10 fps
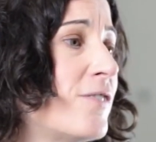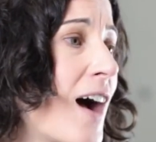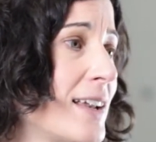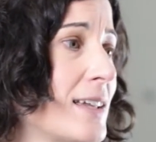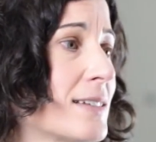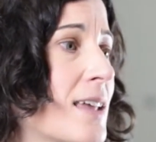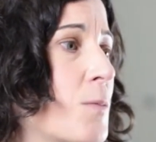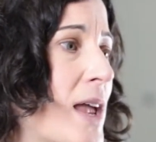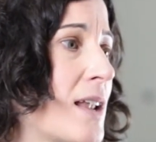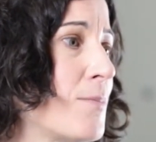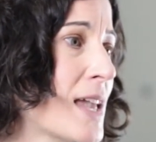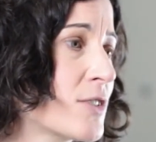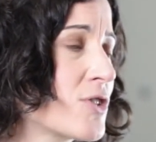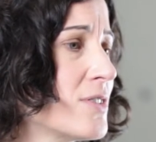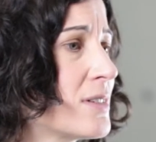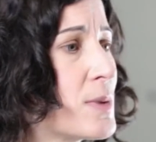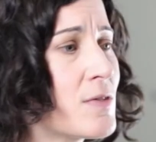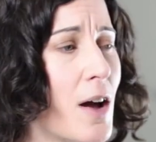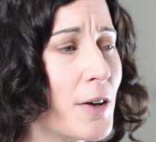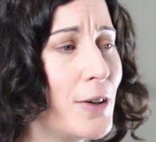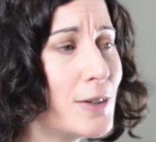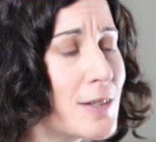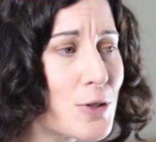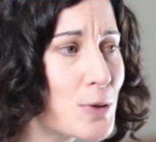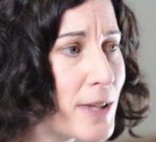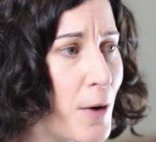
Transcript: finding some way to make sure that we've got good stool